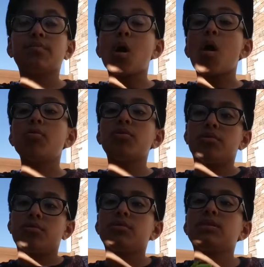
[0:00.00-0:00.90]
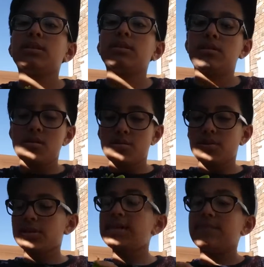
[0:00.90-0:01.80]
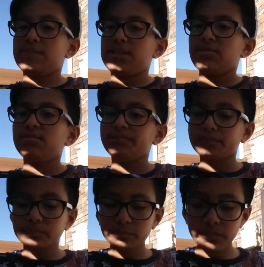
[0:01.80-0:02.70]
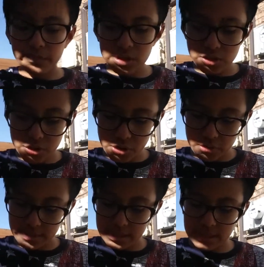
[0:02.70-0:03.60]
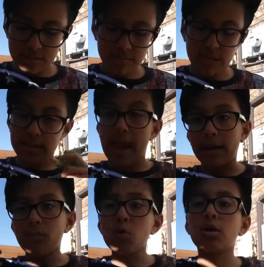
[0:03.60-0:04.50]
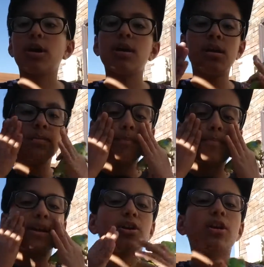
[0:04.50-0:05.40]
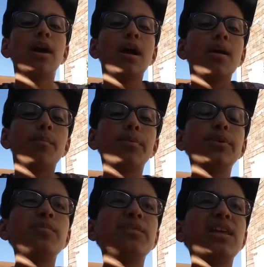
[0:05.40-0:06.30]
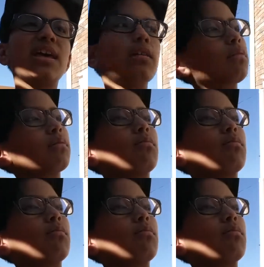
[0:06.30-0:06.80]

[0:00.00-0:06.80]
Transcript: on the leaves, so it can be like better. But you'd be like,